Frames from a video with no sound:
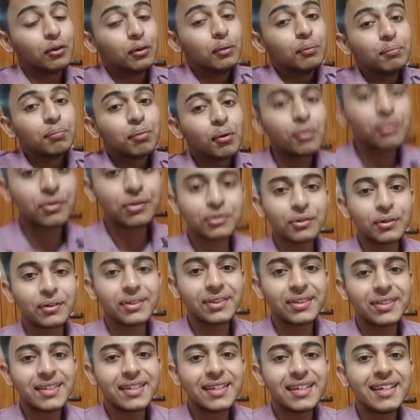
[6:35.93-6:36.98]
un bon
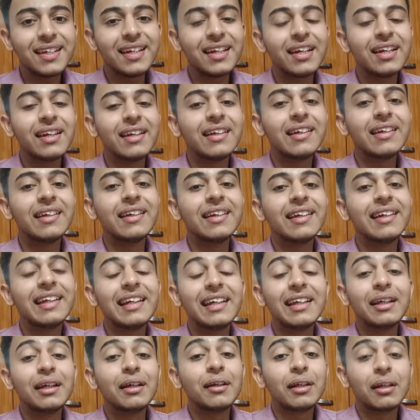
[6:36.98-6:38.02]
santé et
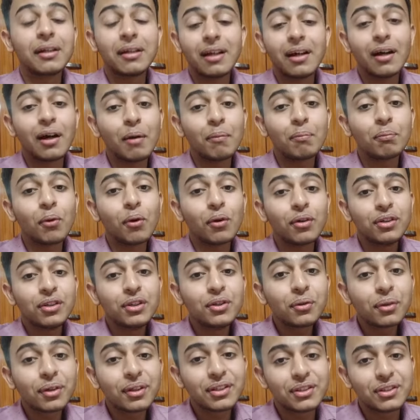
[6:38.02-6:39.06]
un bon
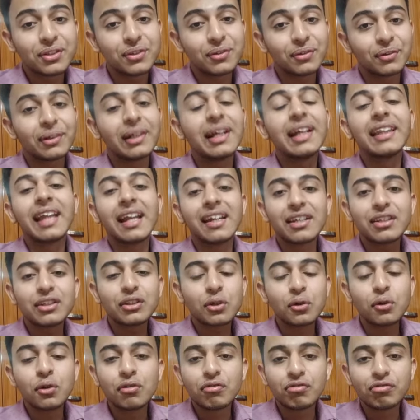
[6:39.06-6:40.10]
nourriture. That is
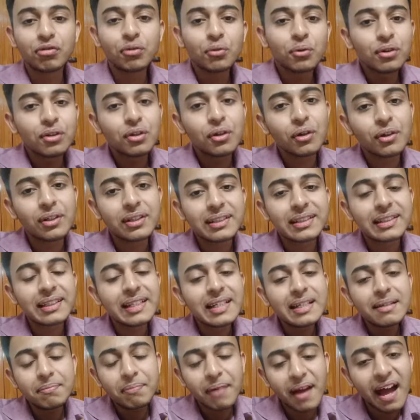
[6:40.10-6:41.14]
good food, good
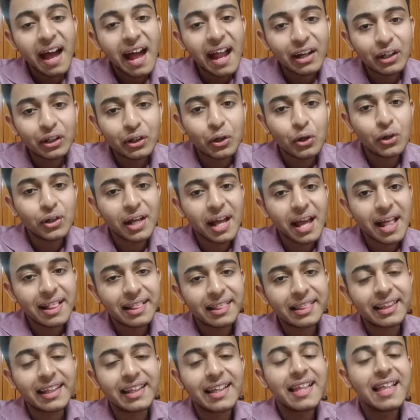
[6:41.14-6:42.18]
sleep and good
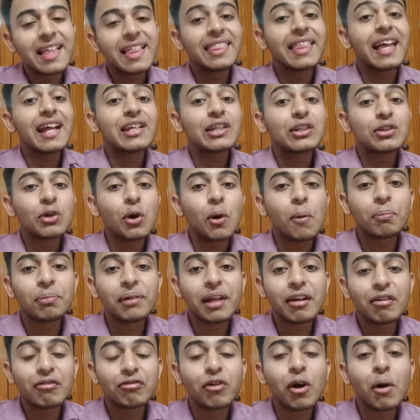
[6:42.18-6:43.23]
health. That is our
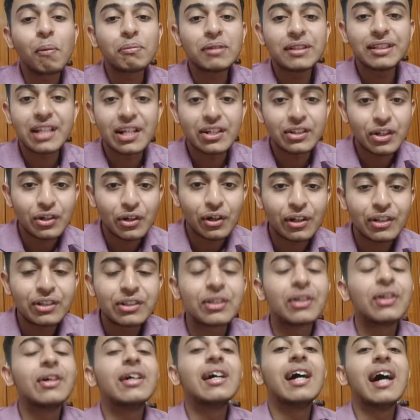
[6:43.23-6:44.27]
plan forms letter
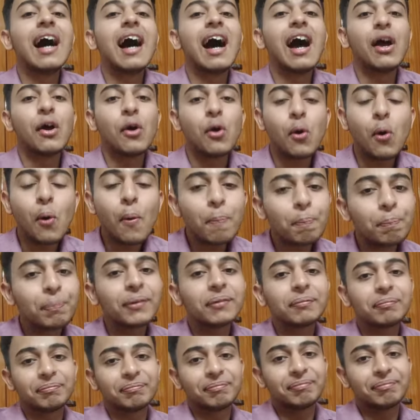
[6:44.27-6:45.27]
also. I hope